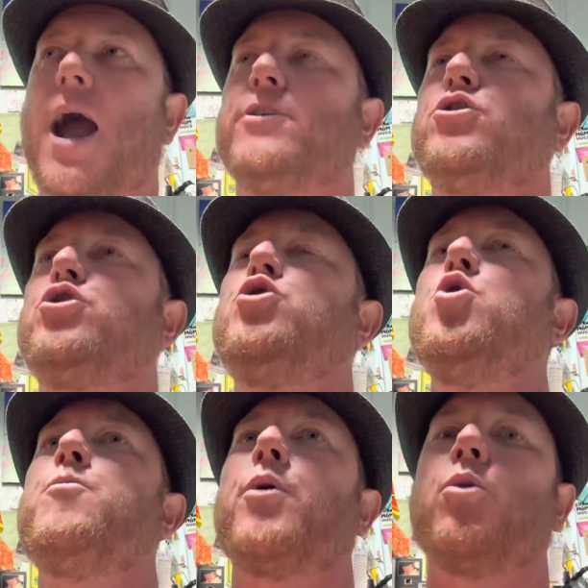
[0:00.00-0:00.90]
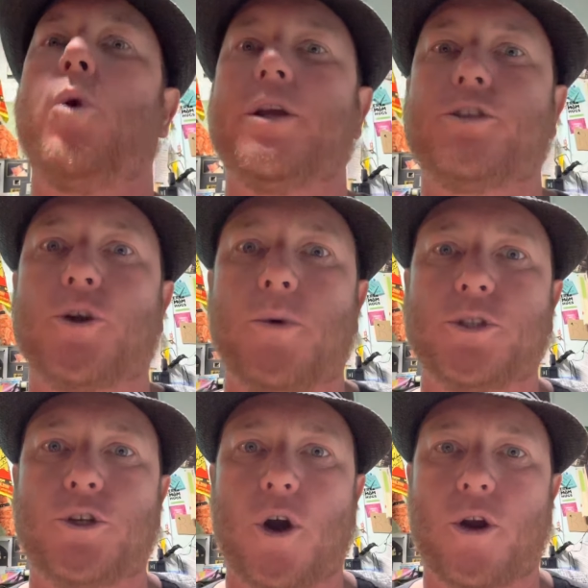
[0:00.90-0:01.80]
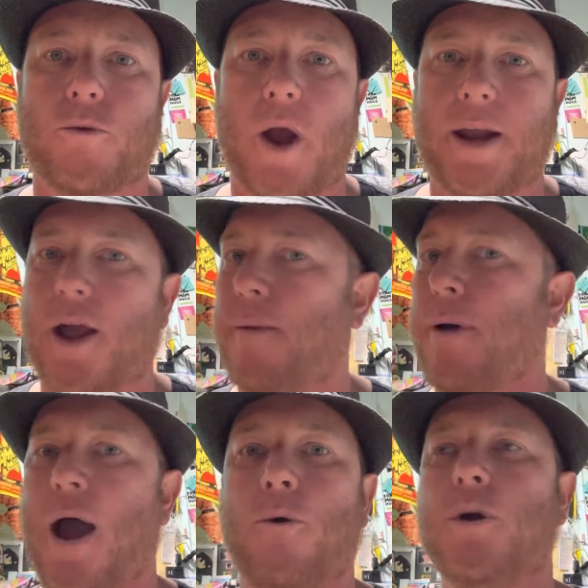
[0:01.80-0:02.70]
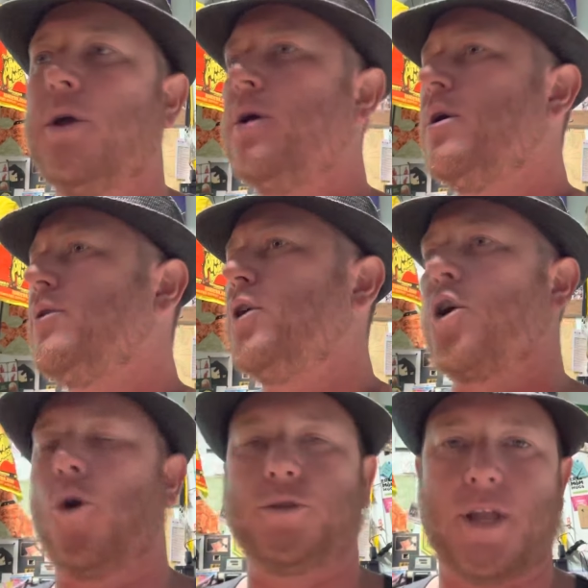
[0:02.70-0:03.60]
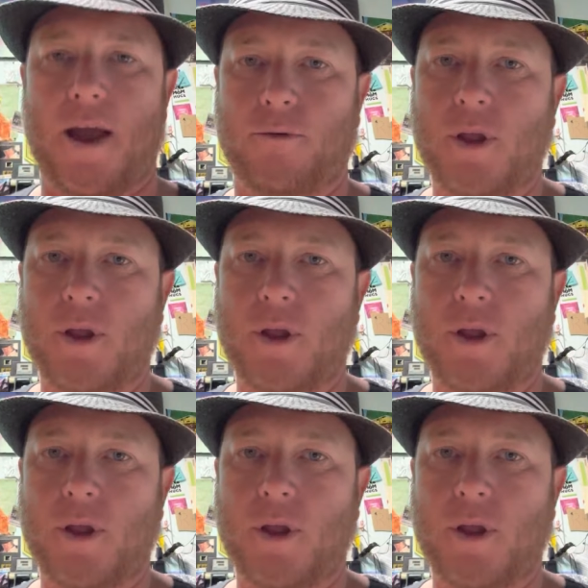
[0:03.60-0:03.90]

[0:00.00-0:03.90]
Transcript: I super wish there was a dark ride about the Ghost Town.